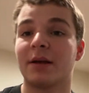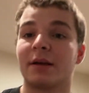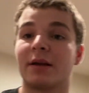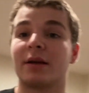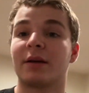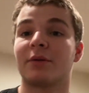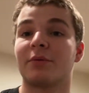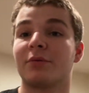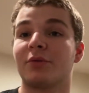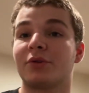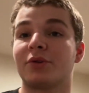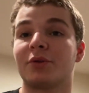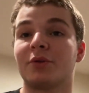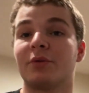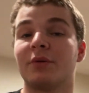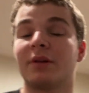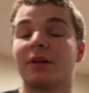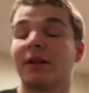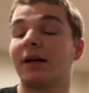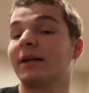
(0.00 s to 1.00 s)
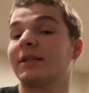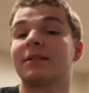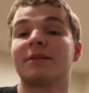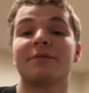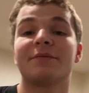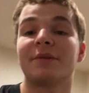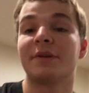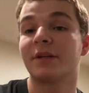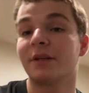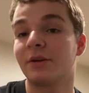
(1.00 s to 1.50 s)
and we'll do lots
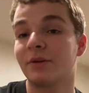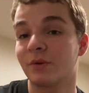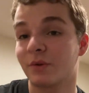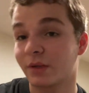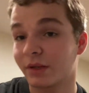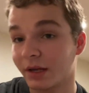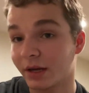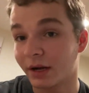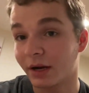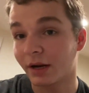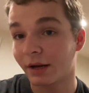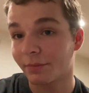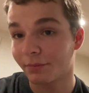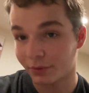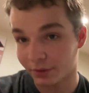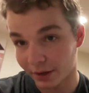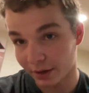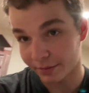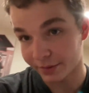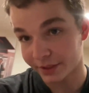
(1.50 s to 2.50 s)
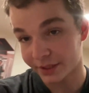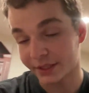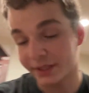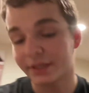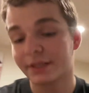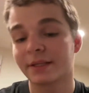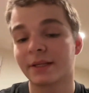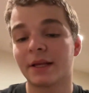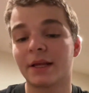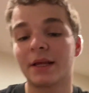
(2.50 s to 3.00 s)
of videos there, I
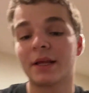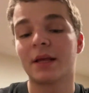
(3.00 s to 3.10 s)
promise.